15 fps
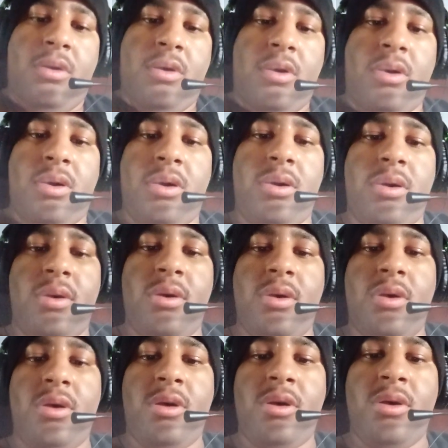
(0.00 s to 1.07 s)

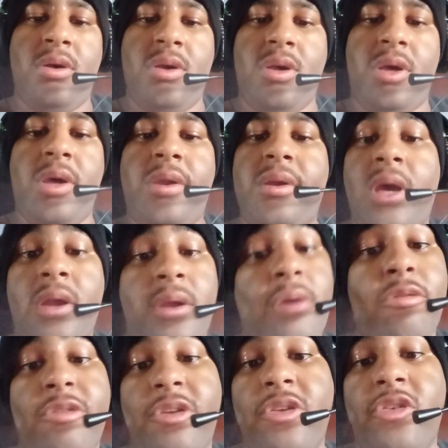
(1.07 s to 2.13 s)
And yeah, that
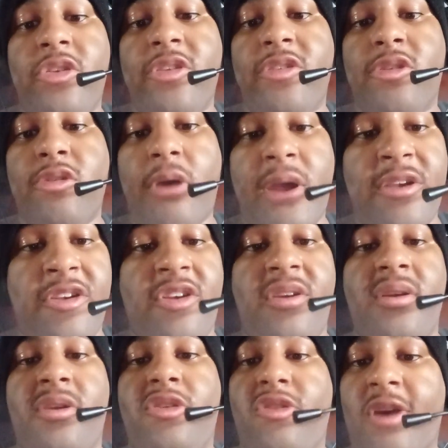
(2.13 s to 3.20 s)
was a
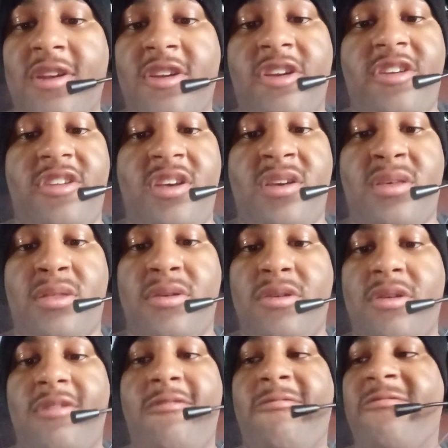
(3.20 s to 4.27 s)
tragic death,
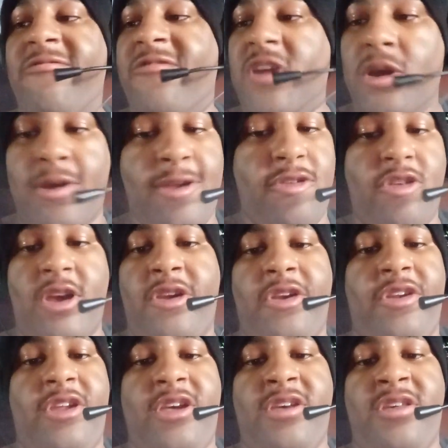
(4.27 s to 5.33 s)
a very
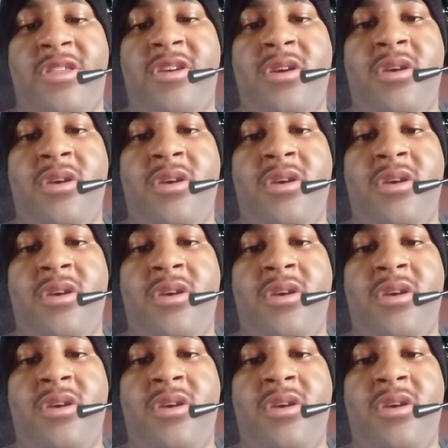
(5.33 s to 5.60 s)
tragic death.